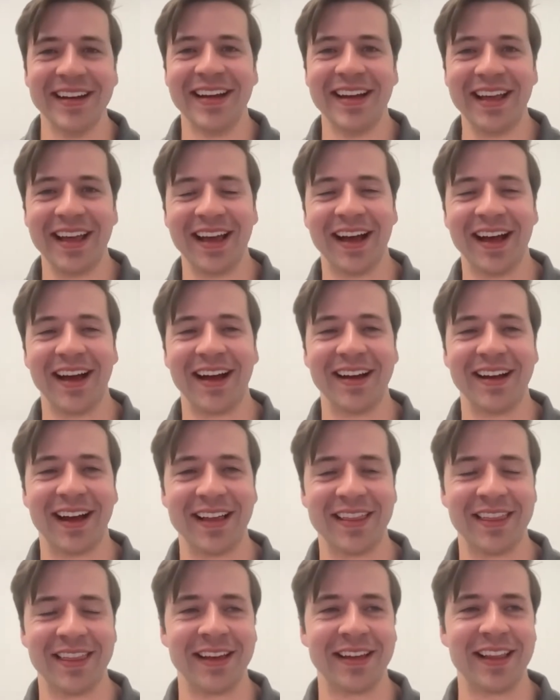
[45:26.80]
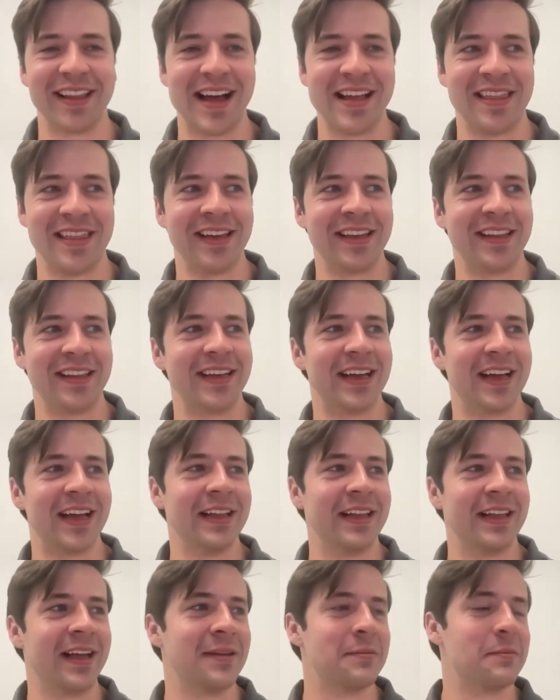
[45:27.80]
Yeah, I, think, I think the
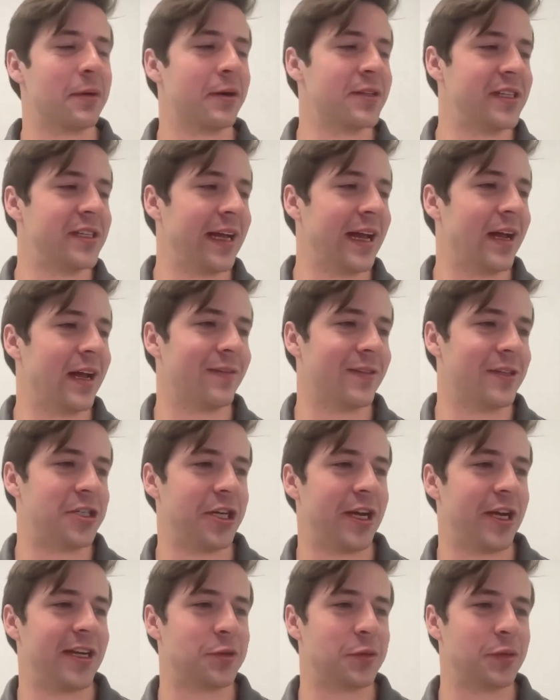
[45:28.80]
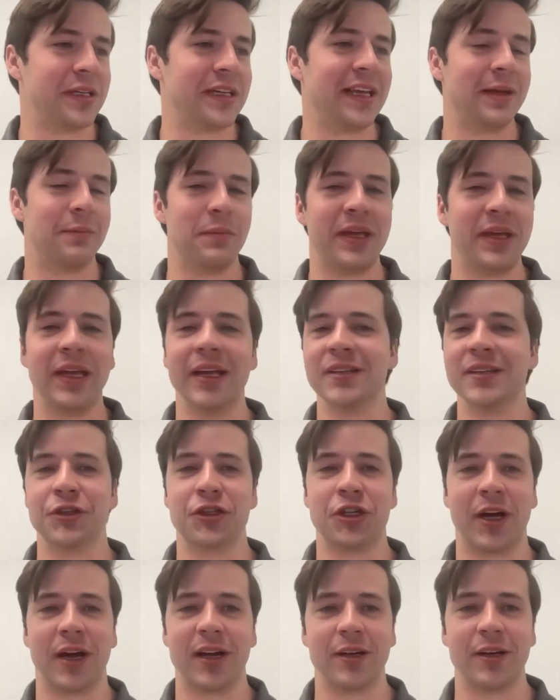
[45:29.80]
alien bursting out of a chest would get me as a
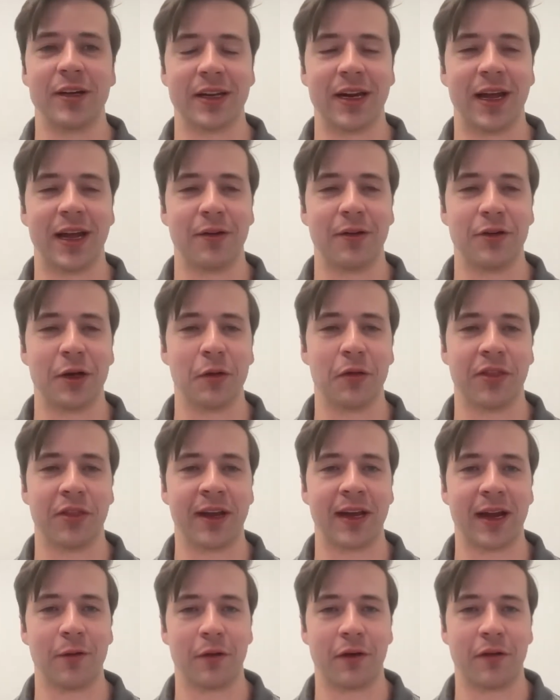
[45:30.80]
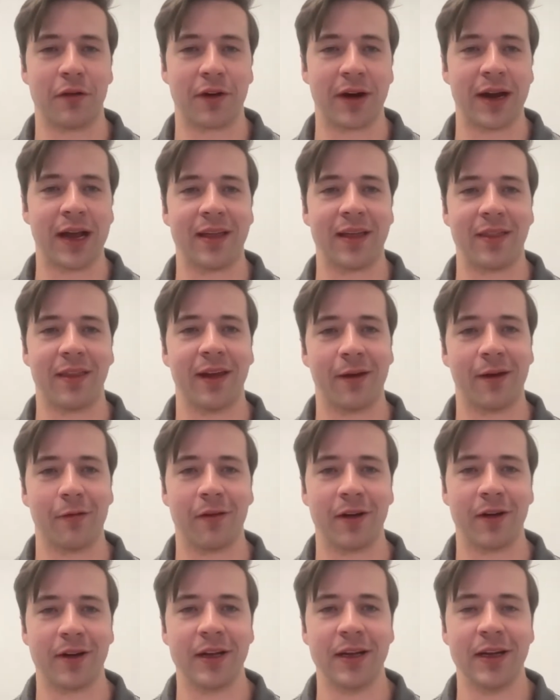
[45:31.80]
child, and I don't think I would have forgotten that
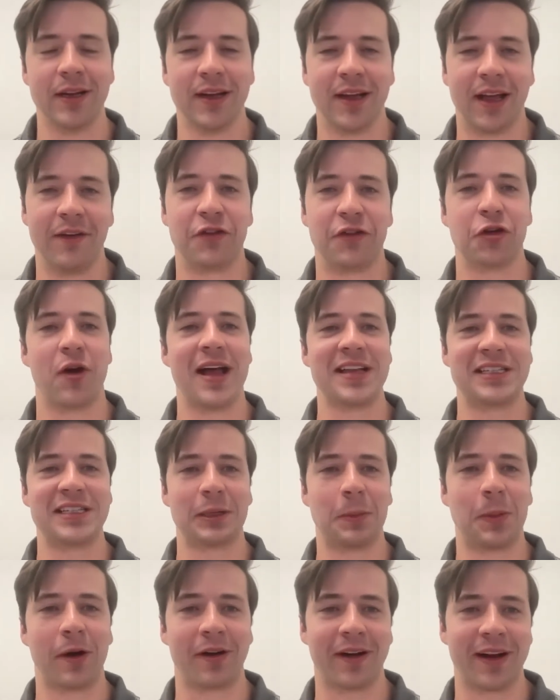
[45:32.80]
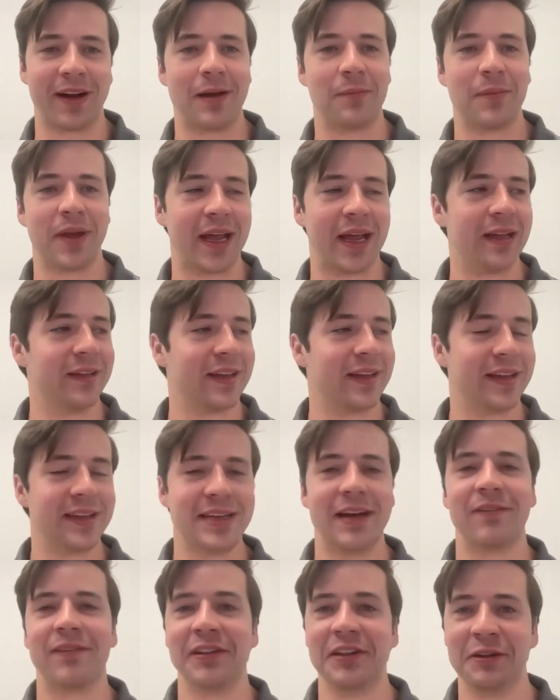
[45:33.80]
one. If mm-hmm. Jurassic Park got me, Alien
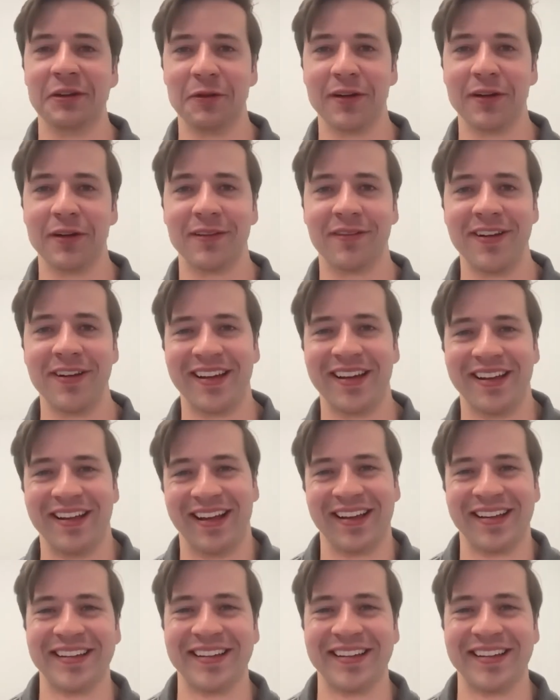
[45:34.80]
definitely would have.